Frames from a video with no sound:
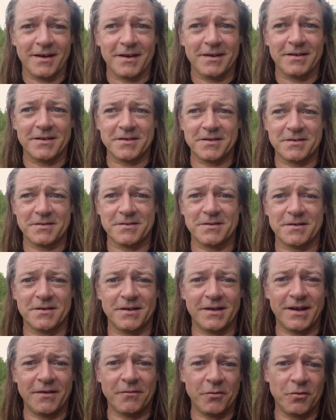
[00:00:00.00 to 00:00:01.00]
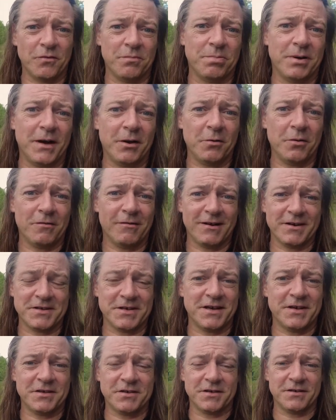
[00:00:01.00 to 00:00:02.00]
This level of
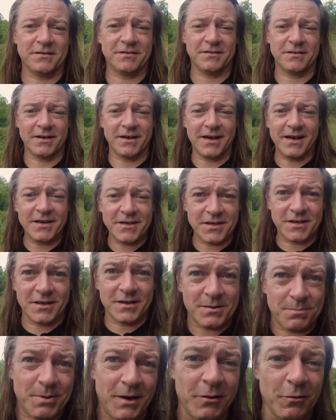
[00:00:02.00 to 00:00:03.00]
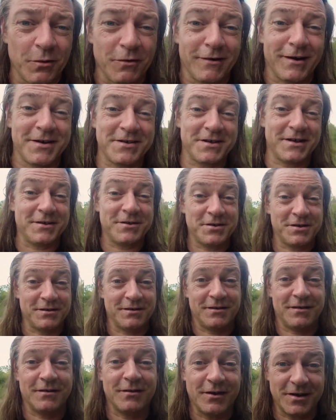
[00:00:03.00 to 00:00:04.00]
polarisation, idiot polarisation,
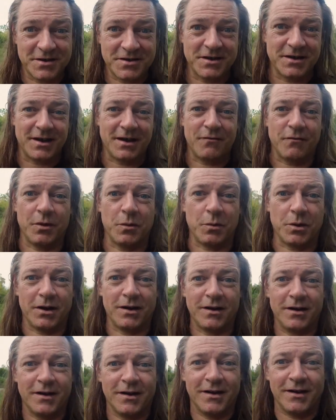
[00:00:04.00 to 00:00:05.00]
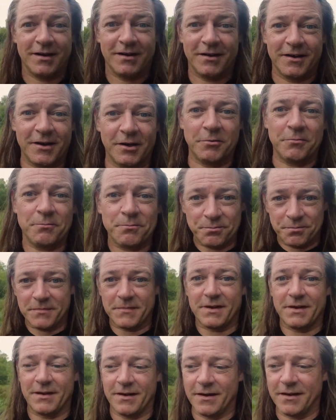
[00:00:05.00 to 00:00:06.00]
that I see everywhere, you know?
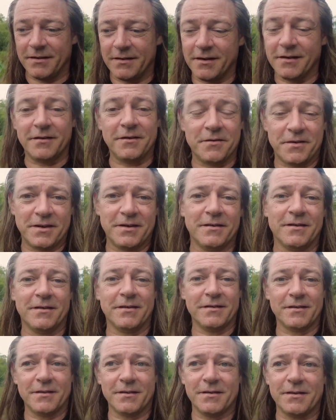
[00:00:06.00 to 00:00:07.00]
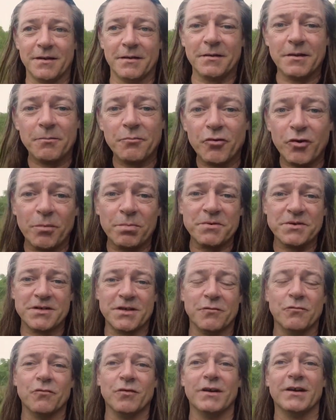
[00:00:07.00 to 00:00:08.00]
And I think that the problems
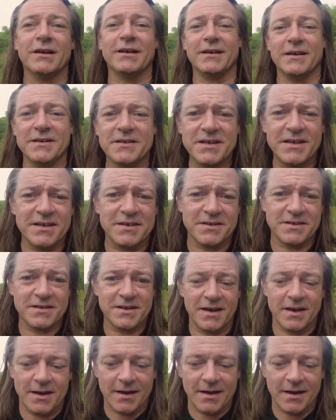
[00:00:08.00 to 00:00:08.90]
don't really exist.